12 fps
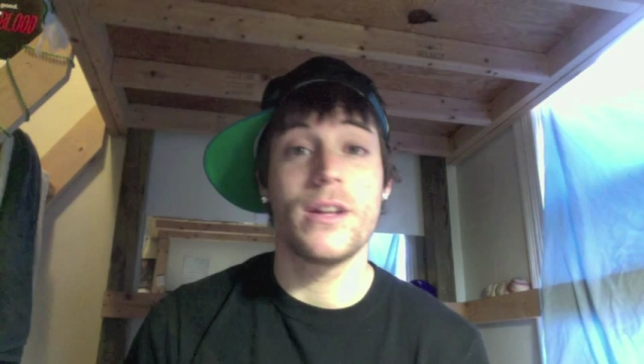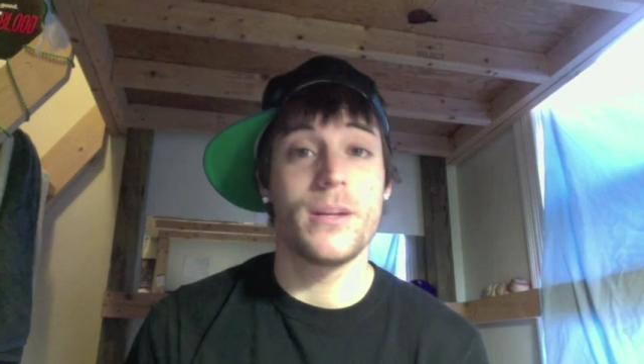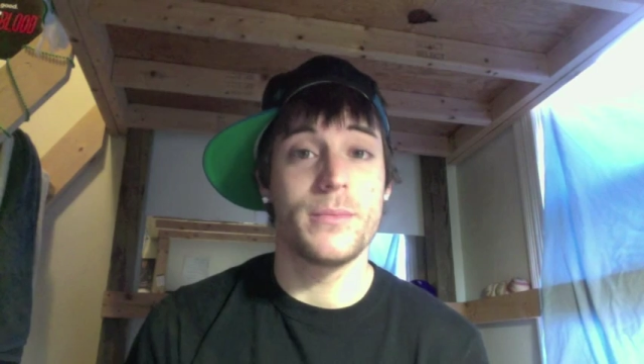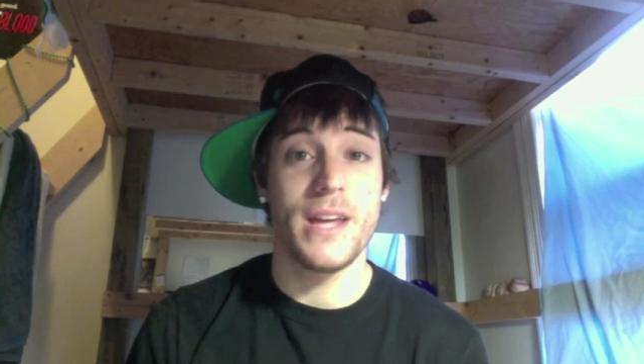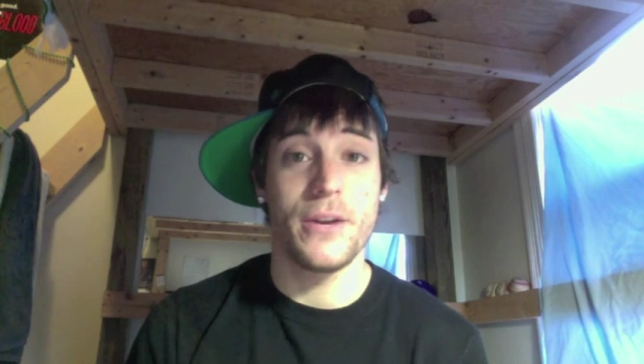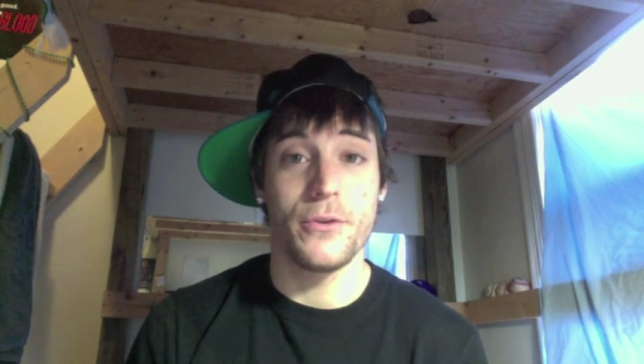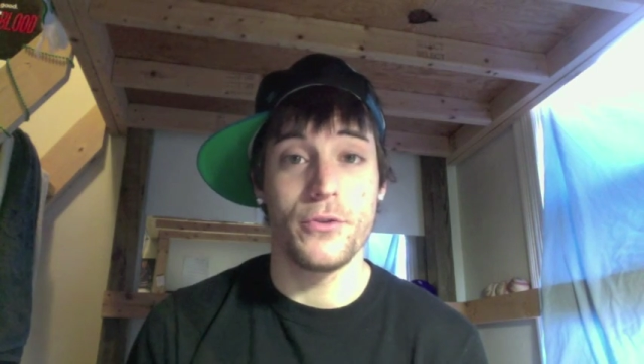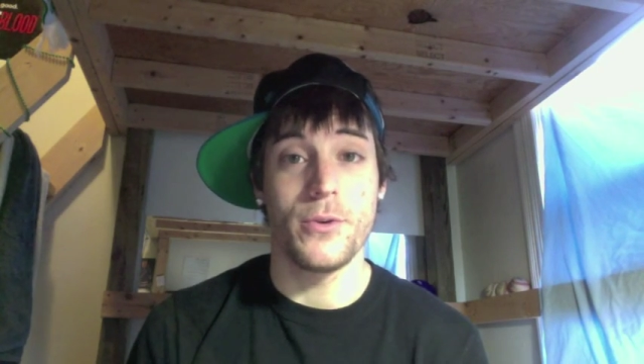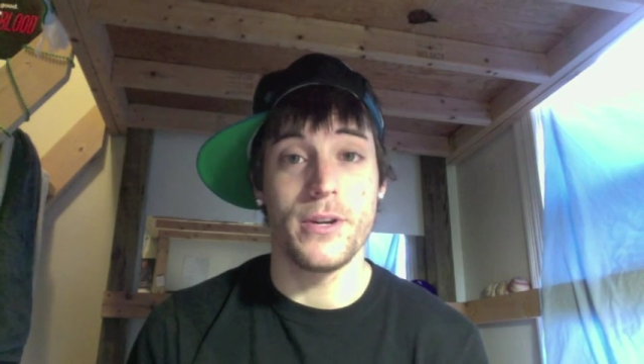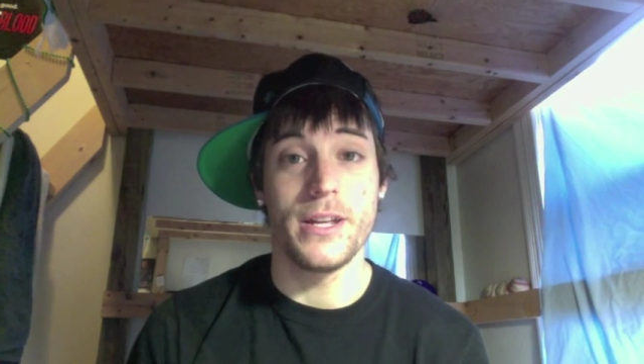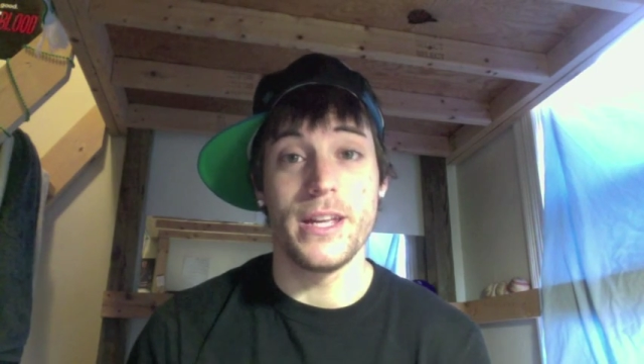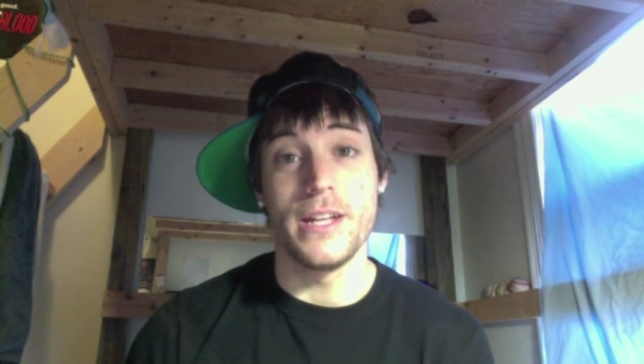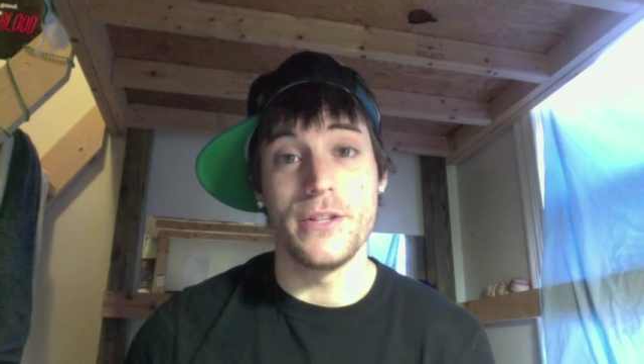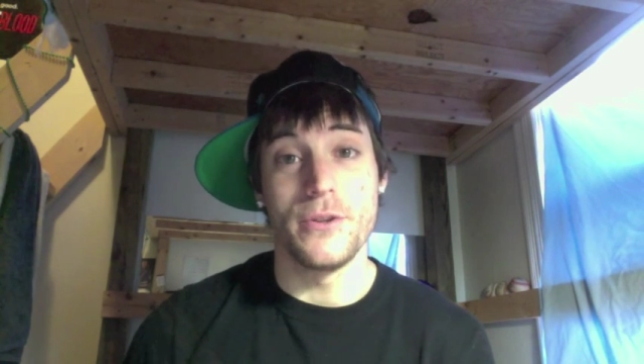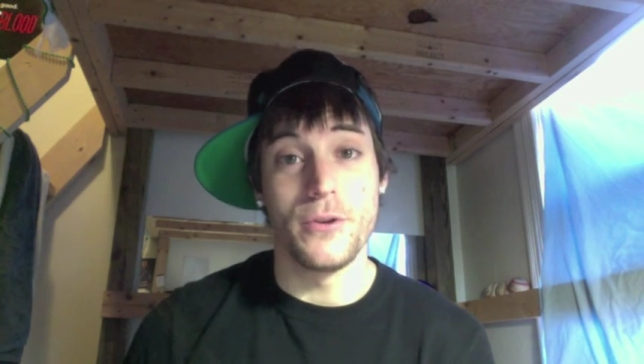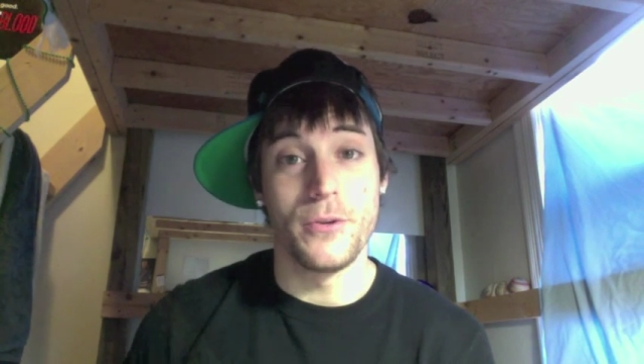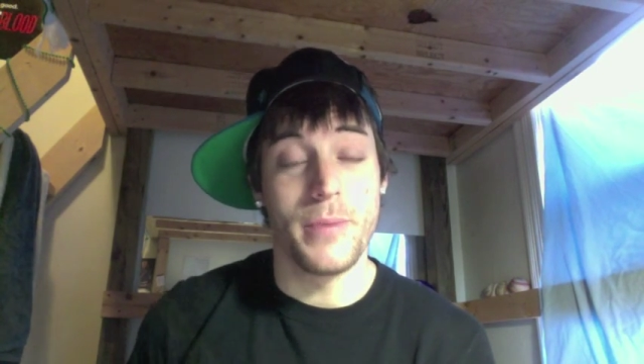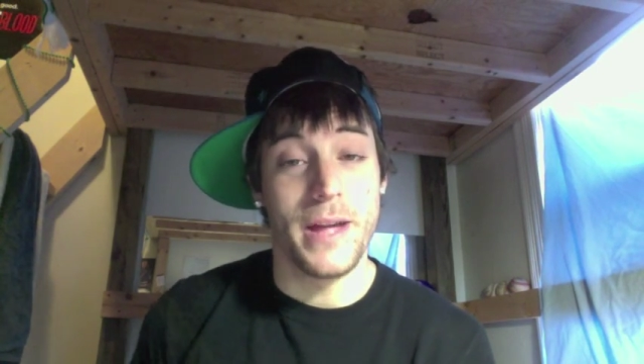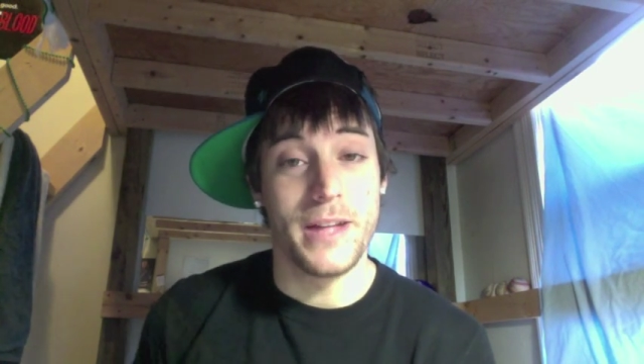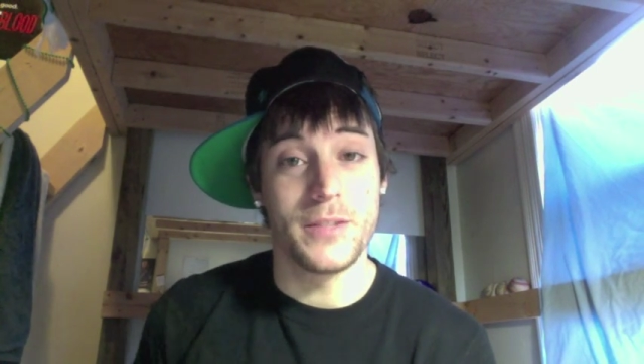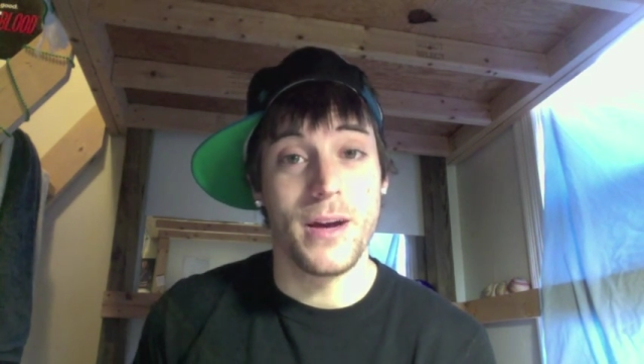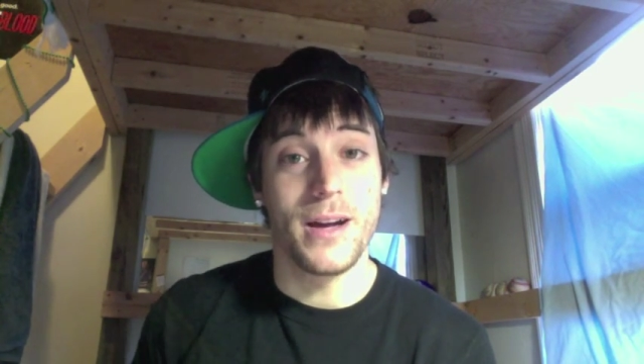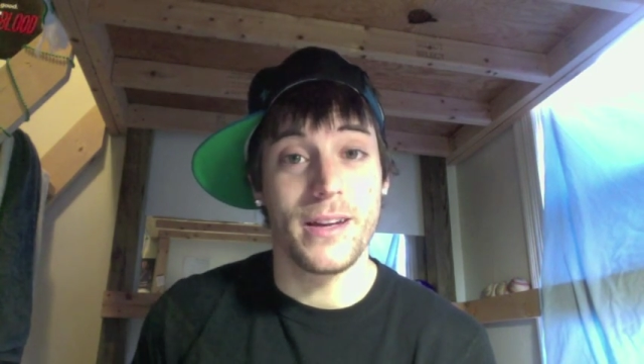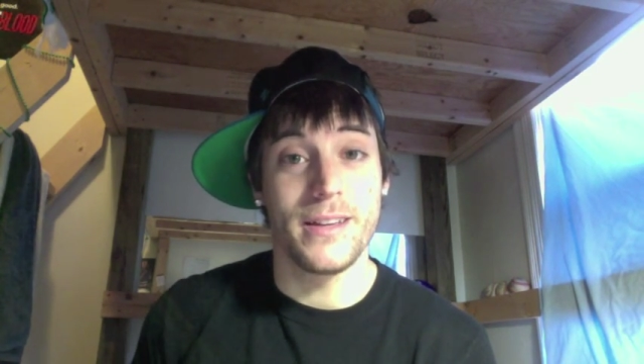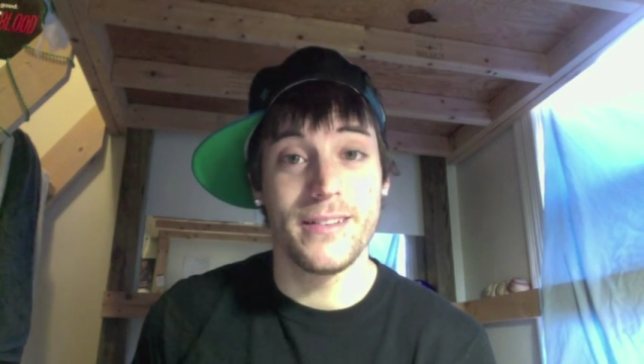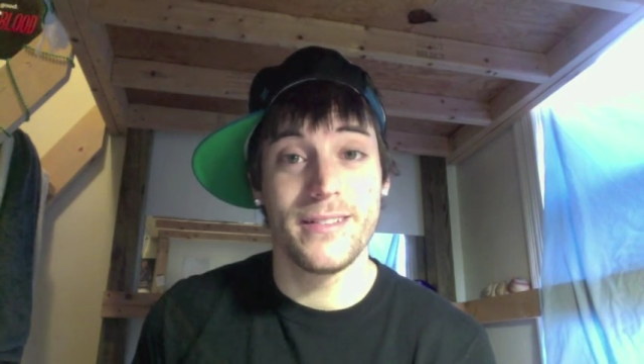10 or 20 in your pants pocket.